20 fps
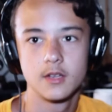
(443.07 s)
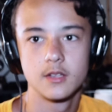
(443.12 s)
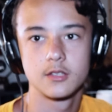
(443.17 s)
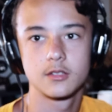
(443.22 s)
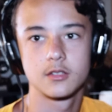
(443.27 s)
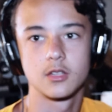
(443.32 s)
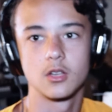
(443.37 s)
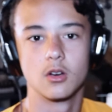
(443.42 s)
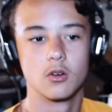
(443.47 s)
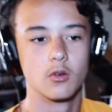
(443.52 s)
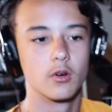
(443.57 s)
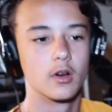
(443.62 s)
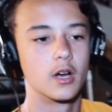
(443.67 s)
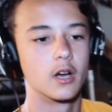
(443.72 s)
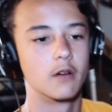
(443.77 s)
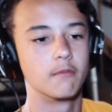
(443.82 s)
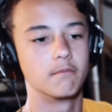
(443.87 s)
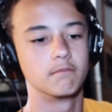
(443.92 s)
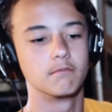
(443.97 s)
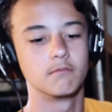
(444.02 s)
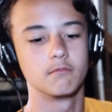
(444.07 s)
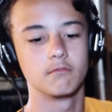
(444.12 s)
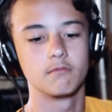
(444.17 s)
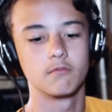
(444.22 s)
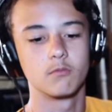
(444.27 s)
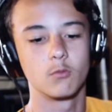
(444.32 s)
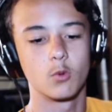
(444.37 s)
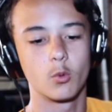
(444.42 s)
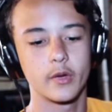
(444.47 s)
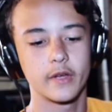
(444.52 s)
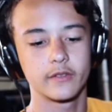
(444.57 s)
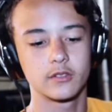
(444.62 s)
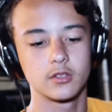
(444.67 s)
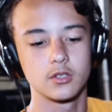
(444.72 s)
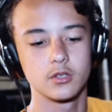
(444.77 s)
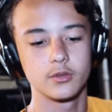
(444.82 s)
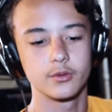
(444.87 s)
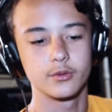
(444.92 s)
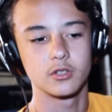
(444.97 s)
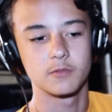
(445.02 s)
So what we have to
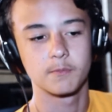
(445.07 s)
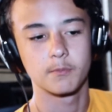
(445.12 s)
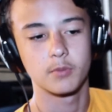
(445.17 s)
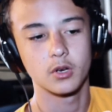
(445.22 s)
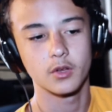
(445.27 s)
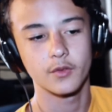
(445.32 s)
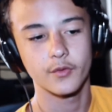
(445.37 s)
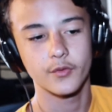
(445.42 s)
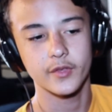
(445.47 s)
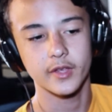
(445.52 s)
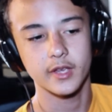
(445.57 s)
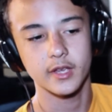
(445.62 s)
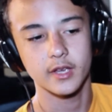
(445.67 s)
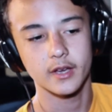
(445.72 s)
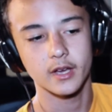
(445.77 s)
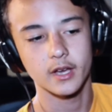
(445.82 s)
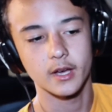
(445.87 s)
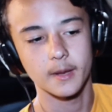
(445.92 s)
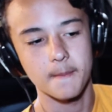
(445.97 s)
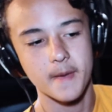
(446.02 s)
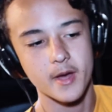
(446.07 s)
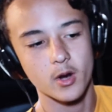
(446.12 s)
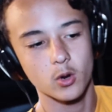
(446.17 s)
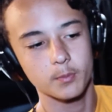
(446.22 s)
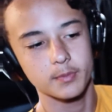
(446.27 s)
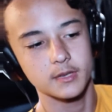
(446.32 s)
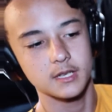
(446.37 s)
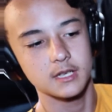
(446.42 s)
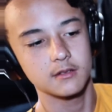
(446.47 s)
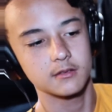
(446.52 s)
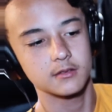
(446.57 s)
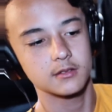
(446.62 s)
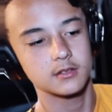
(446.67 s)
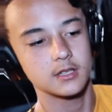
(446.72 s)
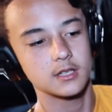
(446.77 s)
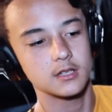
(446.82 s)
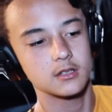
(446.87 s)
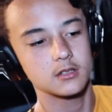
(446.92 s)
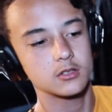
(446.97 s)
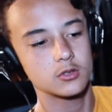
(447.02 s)
do is put the metal piece
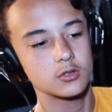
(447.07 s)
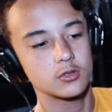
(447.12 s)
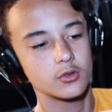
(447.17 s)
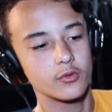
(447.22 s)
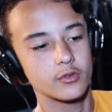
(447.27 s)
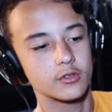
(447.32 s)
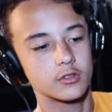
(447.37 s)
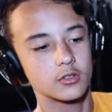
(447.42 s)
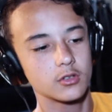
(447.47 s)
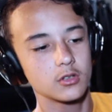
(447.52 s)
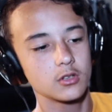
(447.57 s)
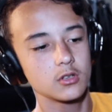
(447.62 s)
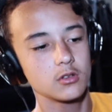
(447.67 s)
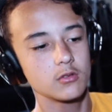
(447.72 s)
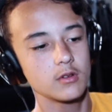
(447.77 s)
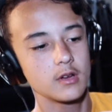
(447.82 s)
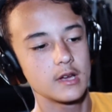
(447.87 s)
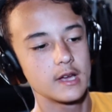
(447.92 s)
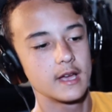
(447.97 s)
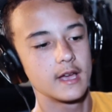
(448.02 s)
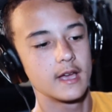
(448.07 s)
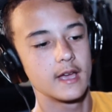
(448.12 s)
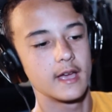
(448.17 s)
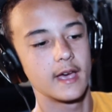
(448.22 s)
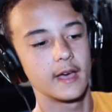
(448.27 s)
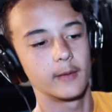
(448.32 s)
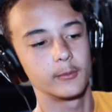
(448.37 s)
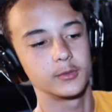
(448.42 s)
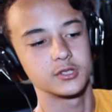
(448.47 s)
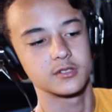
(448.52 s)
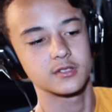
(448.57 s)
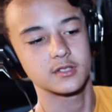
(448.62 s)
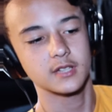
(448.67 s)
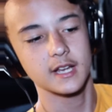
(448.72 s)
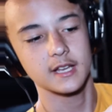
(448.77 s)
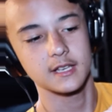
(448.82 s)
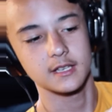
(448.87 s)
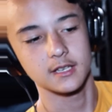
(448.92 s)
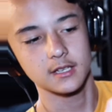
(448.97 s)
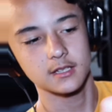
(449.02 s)
into the screw, and we just
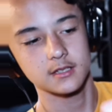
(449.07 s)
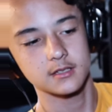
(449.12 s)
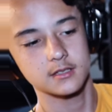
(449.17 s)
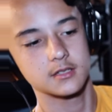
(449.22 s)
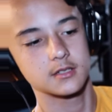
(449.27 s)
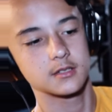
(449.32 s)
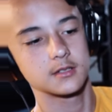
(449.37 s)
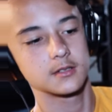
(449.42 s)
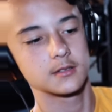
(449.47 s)
tighten it.